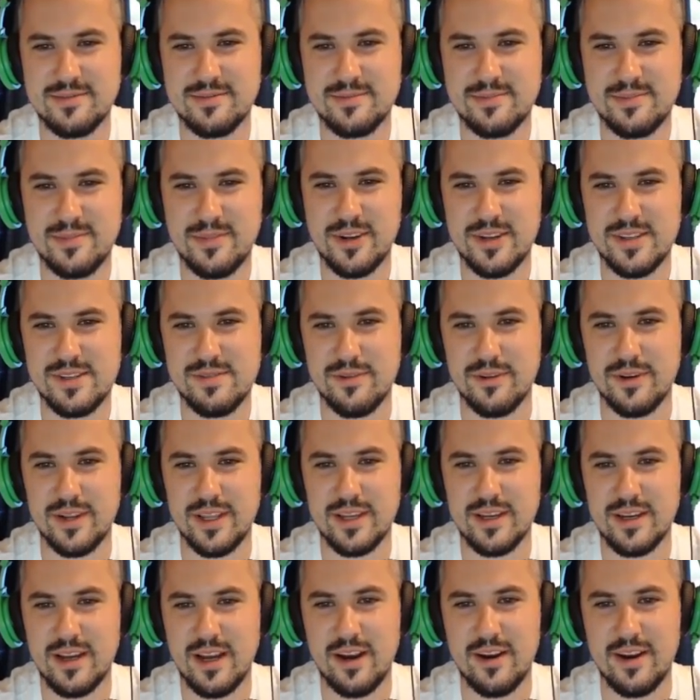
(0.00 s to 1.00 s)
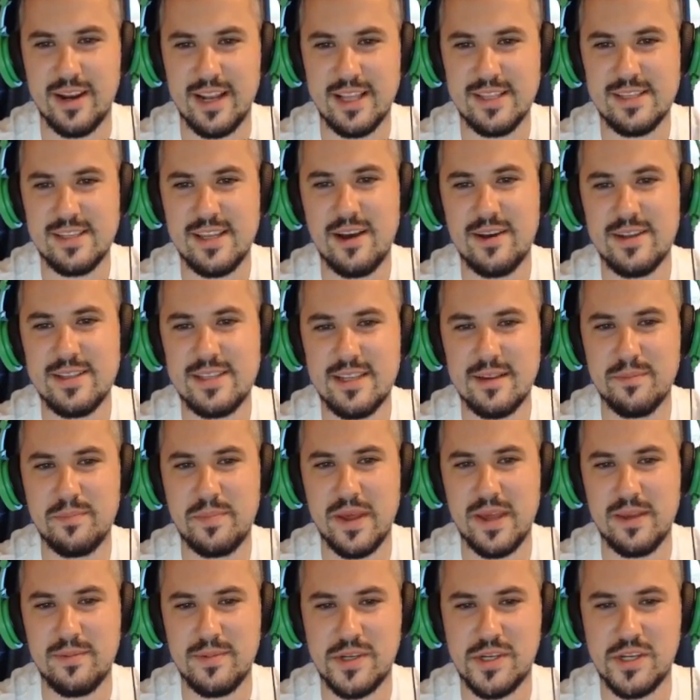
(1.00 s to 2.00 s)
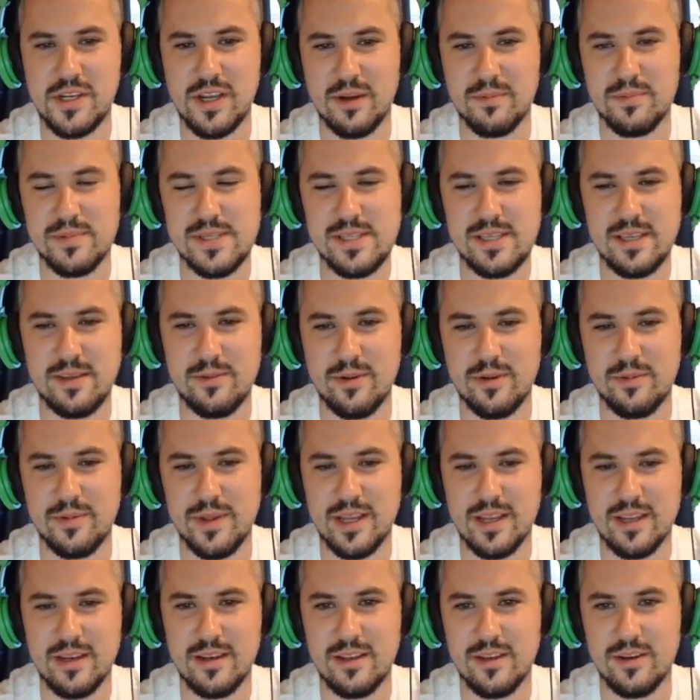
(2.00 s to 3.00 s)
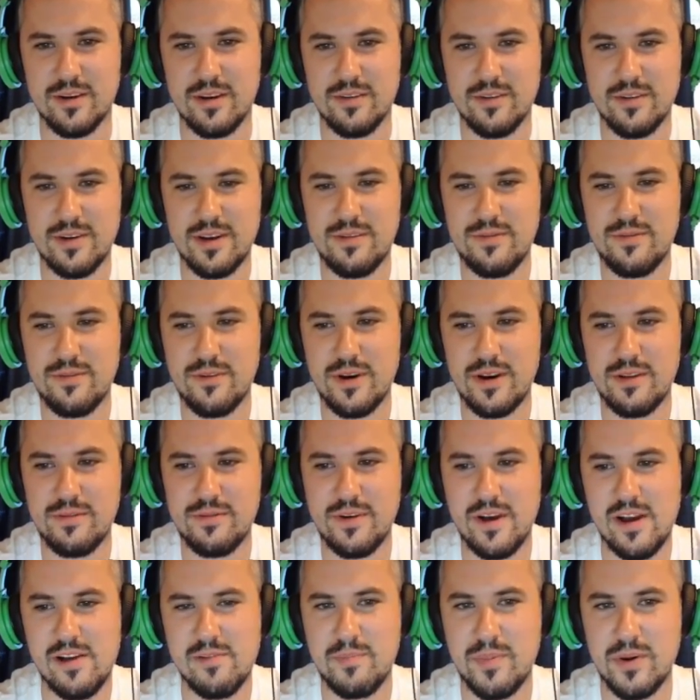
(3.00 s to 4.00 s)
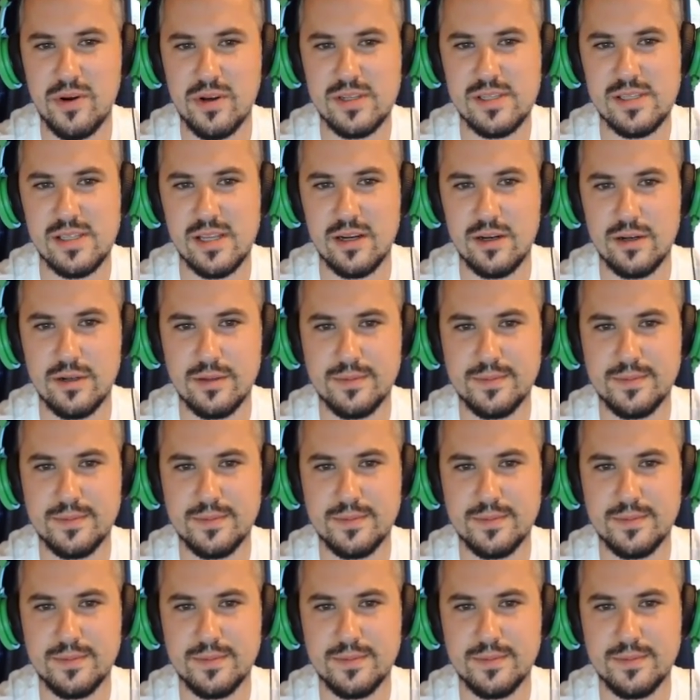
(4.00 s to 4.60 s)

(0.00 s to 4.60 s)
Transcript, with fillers: But it's funny. Alright, let's go to the baby shop. See what we can do. I've only forty-five bucks though.